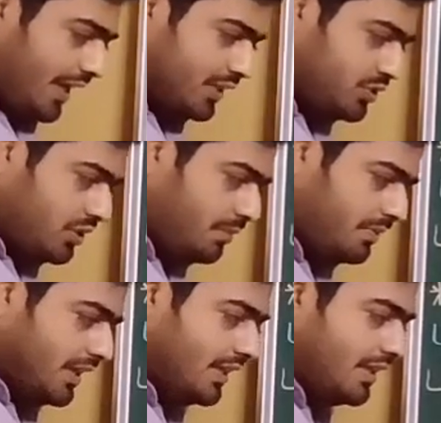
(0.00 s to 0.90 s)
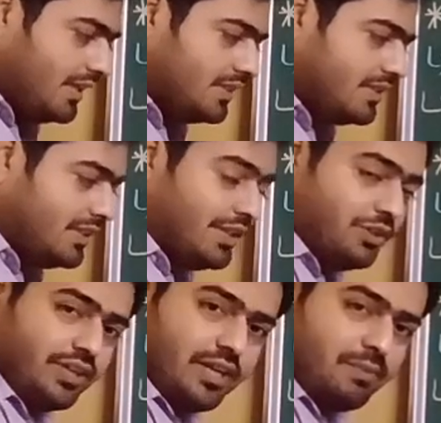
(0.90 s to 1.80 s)
angstrom is
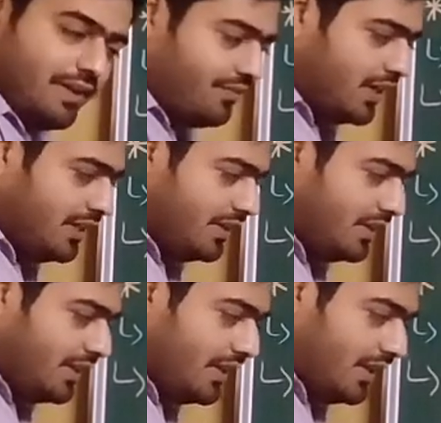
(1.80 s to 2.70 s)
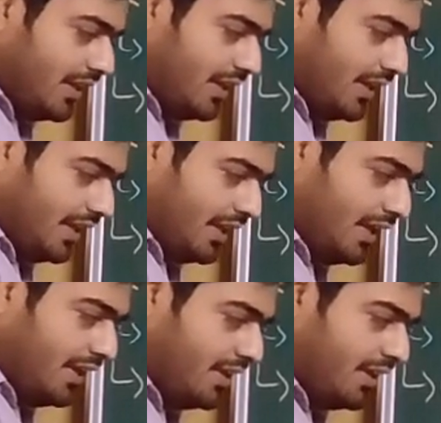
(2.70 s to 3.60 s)
denoted by 1
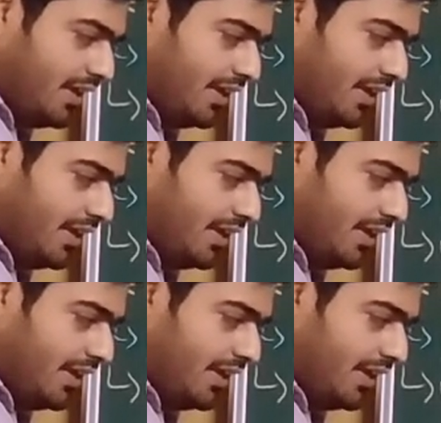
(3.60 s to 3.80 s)
A,